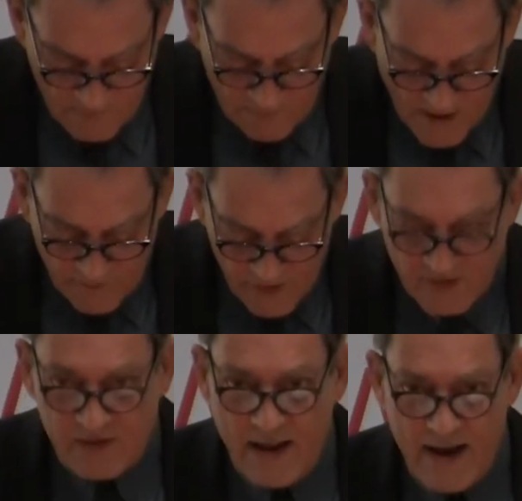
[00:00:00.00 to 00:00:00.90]
5
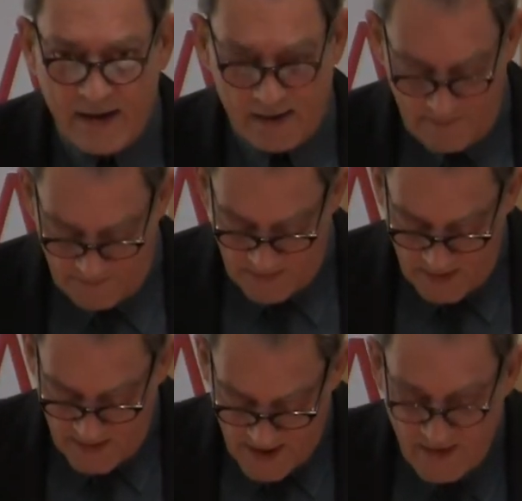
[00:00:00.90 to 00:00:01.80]
years later,
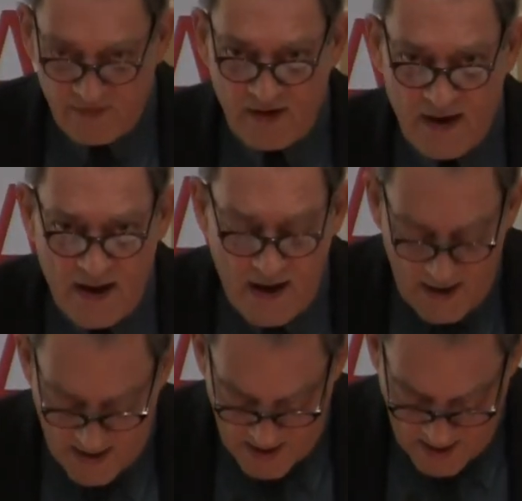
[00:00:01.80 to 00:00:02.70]
in
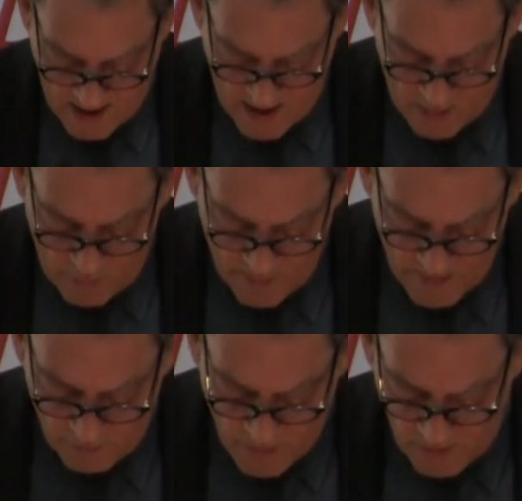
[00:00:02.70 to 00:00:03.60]
1880,
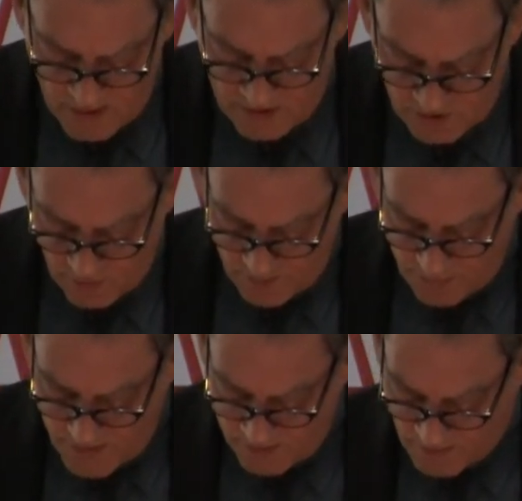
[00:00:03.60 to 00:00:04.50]
Whitman wrote a short
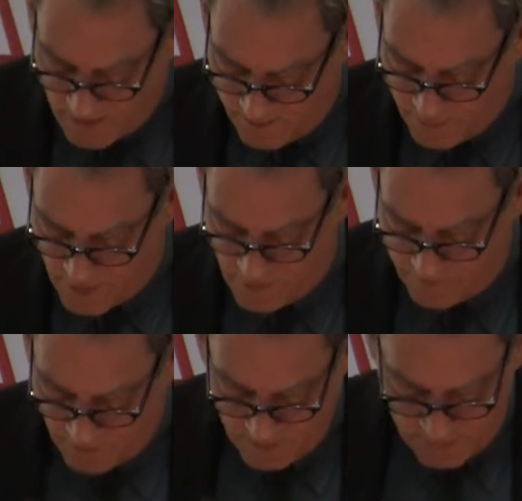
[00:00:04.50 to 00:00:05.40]
piece on Poe
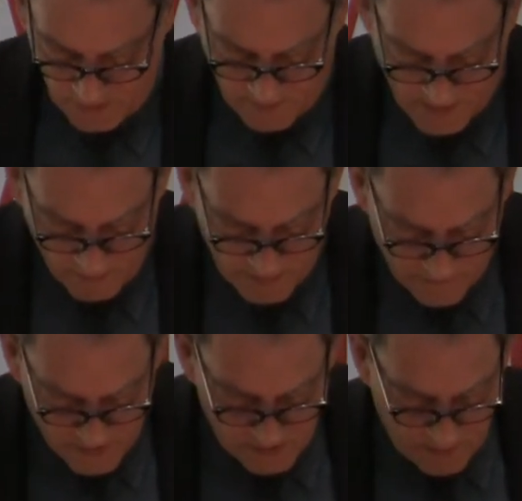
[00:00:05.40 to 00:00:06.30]
for a book that would
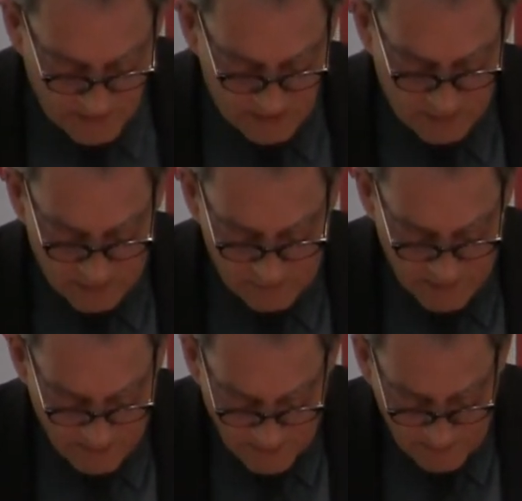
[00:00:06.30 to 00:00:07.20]
eventually be
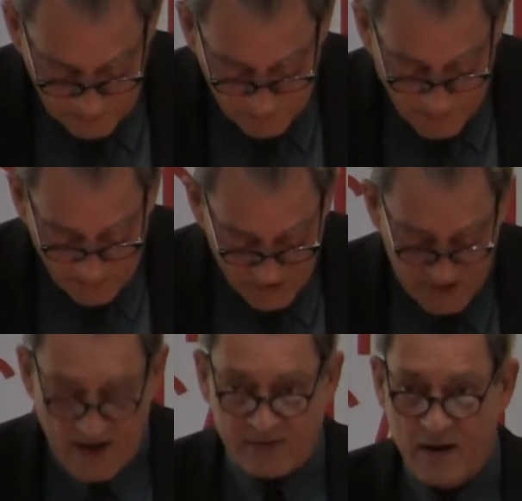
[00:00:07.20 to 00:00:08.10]
published
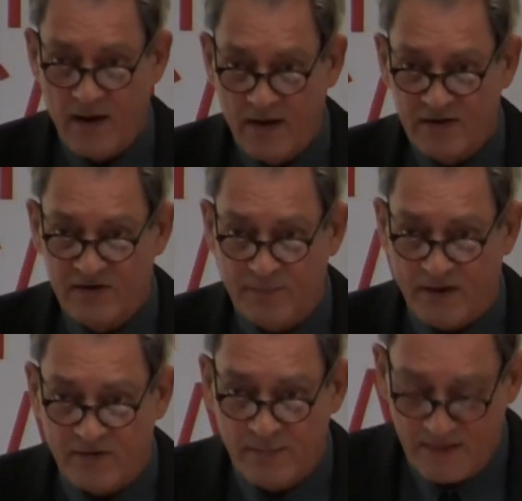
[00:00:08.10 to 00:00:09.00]
as
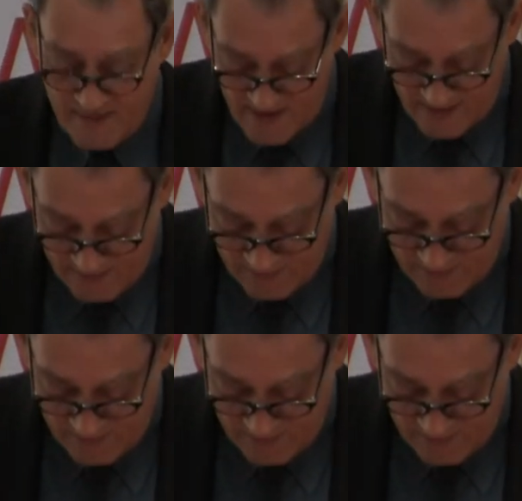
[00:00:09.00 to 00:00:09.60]
Specimen Days.